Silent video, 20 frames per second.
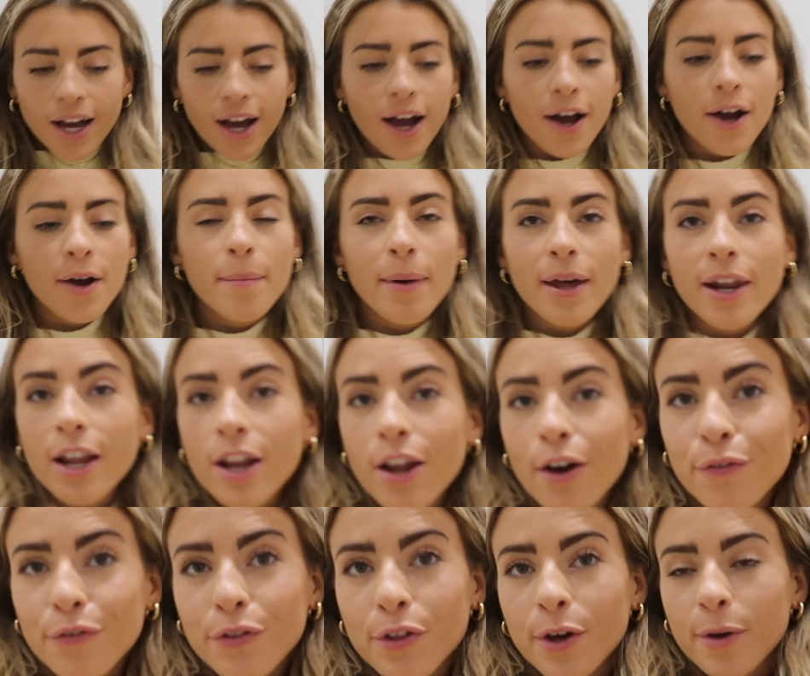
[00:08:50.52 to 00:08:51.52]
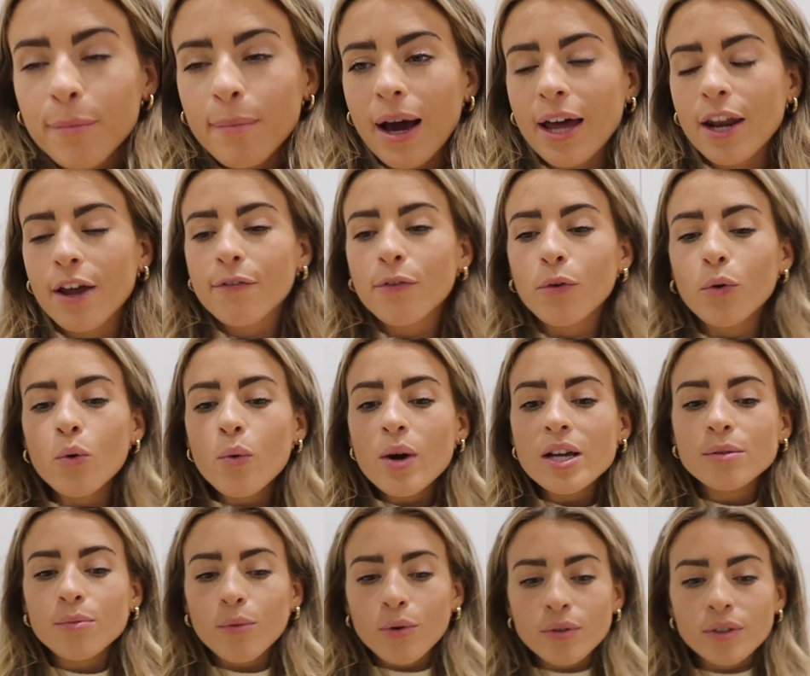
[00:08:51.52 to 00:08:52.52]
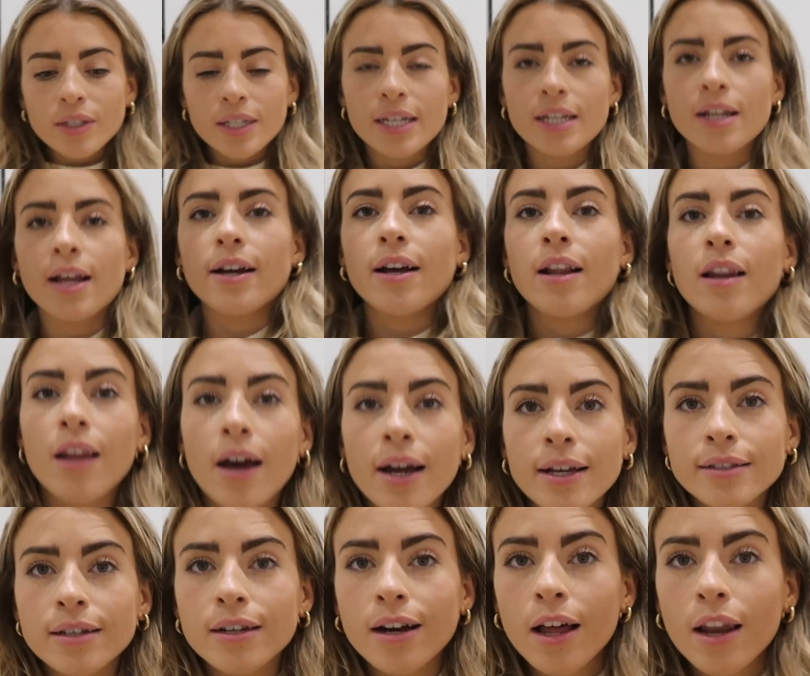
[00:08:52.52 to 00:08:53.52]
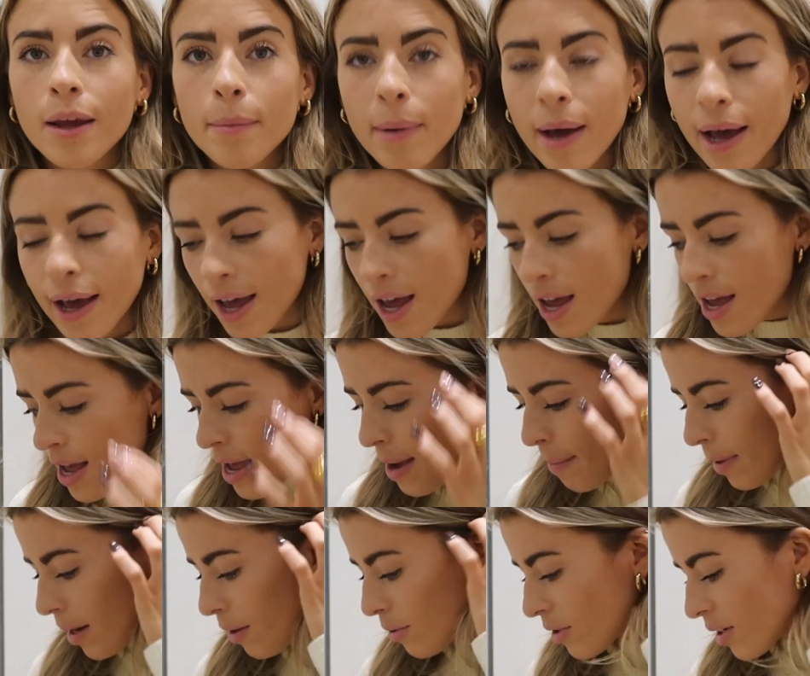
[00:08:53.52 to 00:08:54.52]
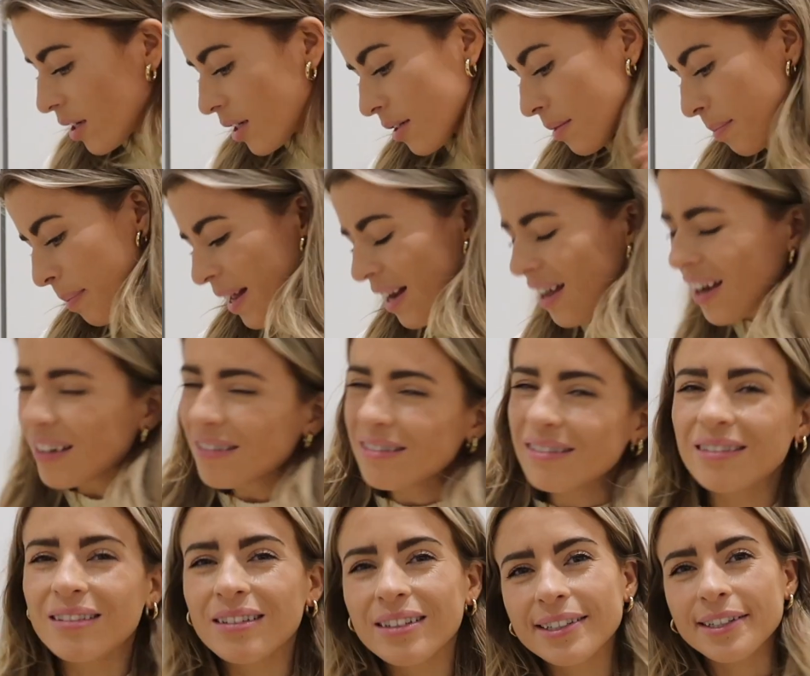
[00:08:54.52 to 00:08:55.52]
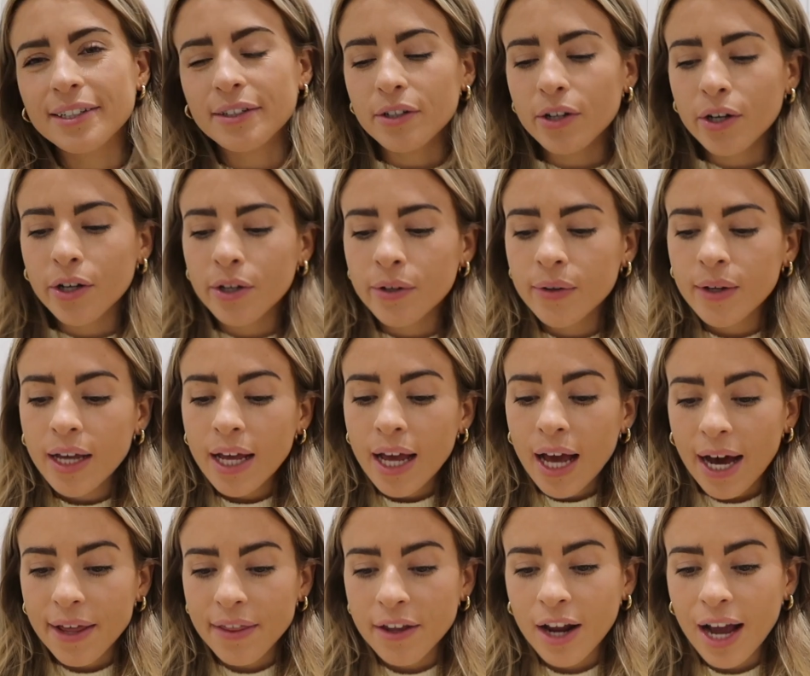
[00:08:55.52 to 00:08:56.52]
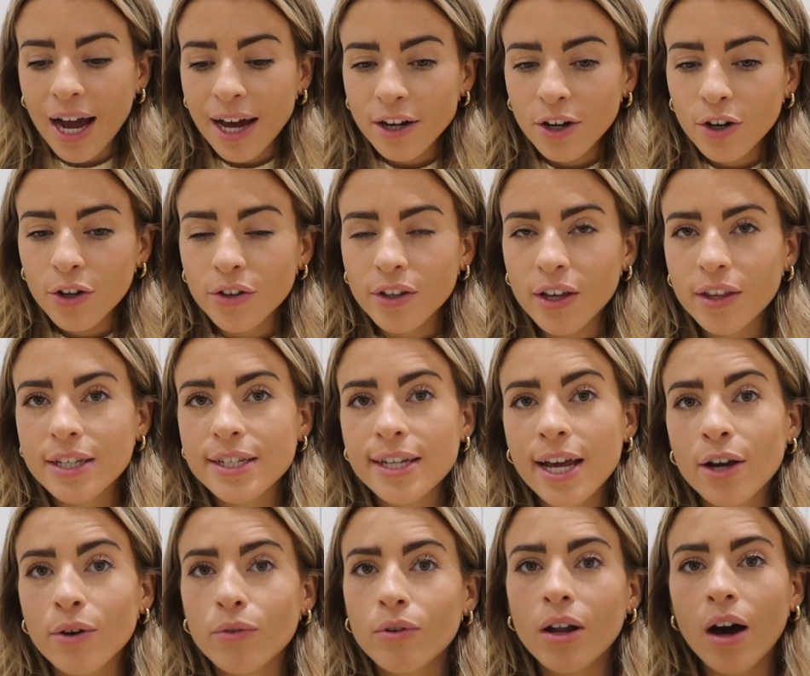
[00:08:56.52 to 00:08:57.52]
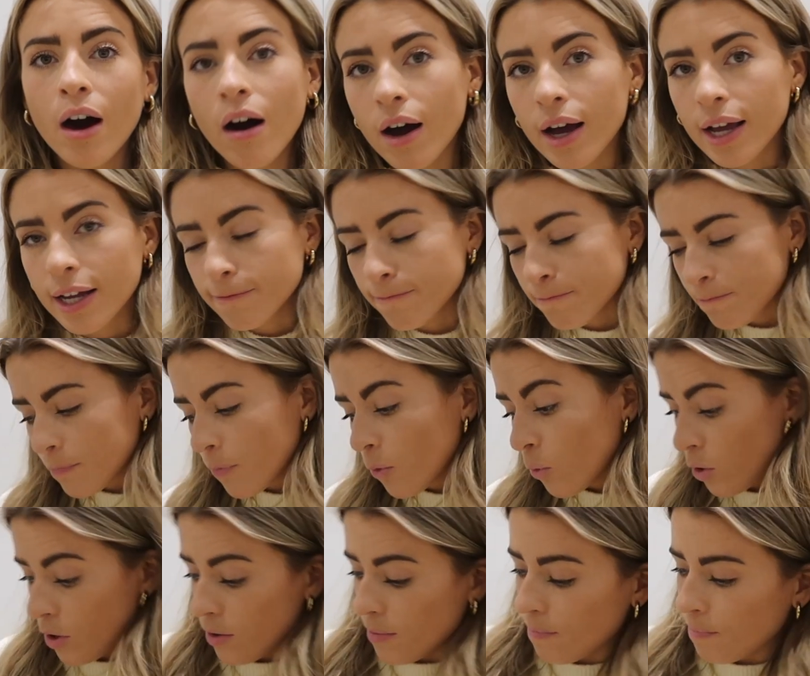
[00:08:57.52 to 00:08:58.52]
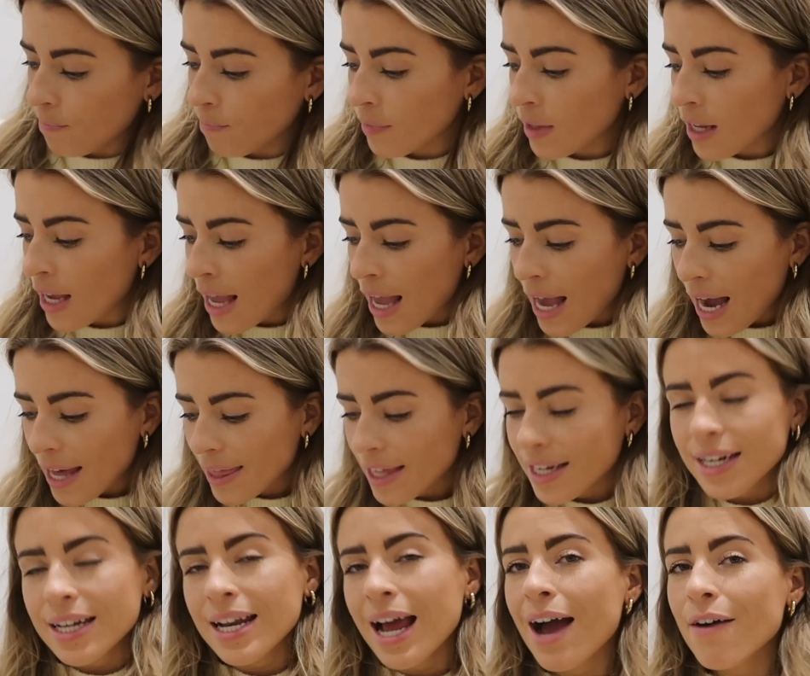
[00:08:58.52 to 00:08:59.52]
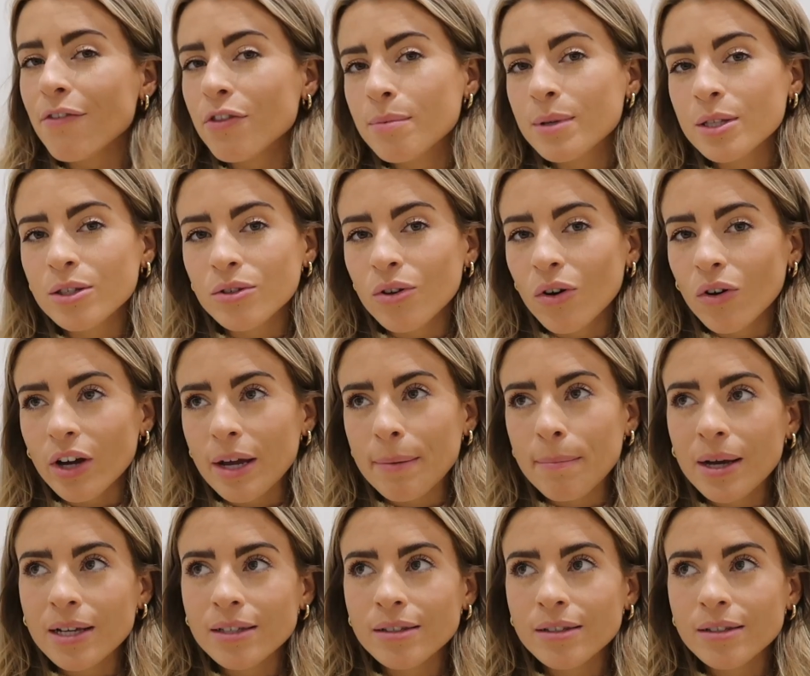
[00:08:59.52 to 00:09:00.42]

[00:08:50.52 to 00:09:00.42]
Um, and I love them, and I've always wanted like a lighter colour pair, but I was always a bit like, oh, I don't know. And then I had a look the other day online for them, and they didn't have them in stock in my